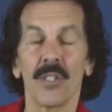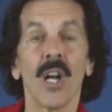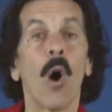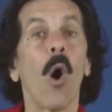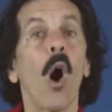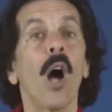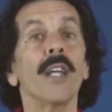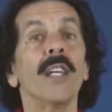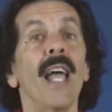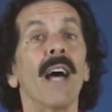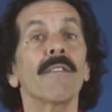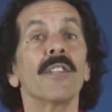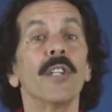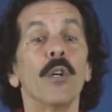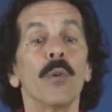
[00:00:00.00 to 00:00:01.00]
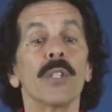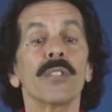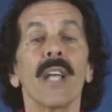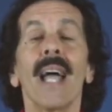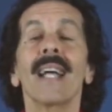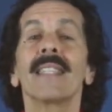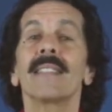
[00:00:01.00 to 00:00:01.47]
Now all you have to do is
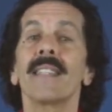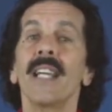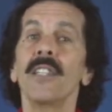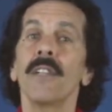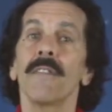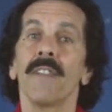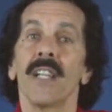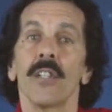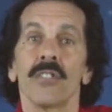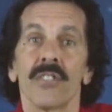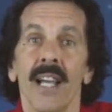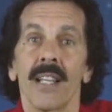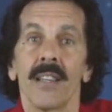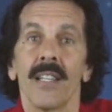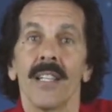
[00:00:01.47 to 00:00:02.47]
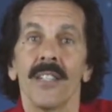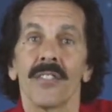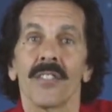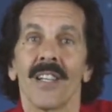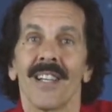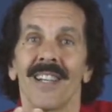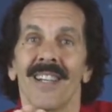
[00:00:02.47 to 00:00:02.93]
extend your fingers like
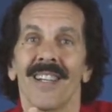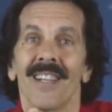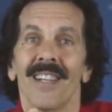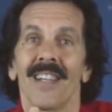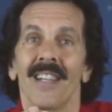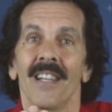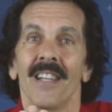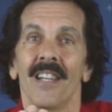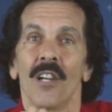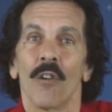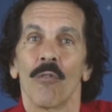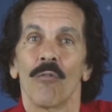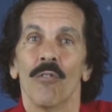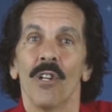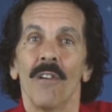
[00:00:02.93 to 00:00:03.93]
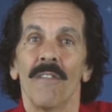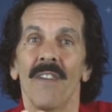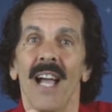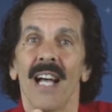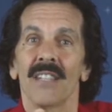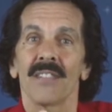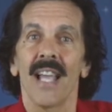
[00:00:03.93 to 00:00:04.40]
this, real
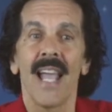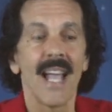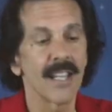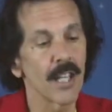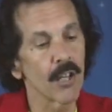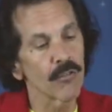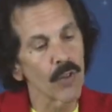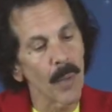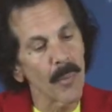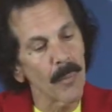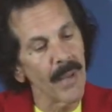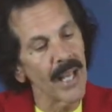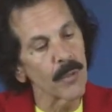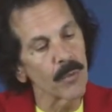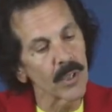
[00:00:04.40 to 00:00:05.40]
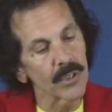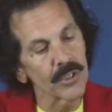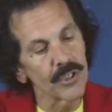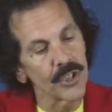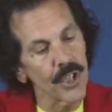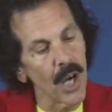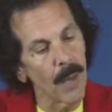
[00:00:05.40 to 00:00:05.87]
fast, and the rubber band will
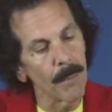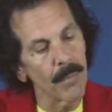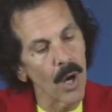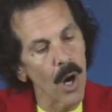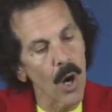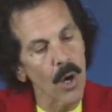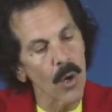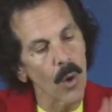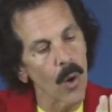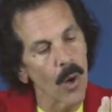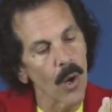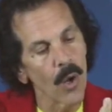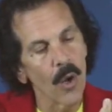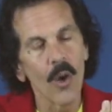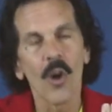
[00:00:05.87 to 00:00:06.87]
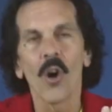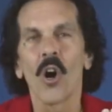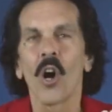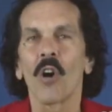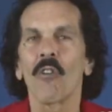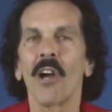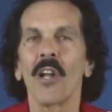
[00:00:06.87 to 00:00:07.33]
jump
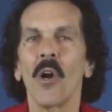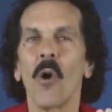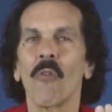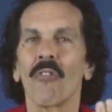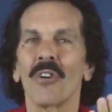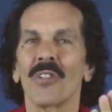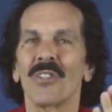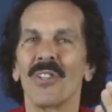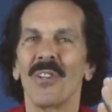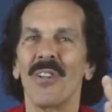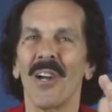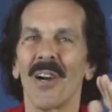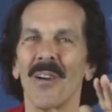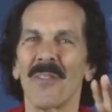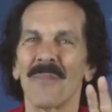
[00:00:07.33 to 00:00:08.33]
right over to there.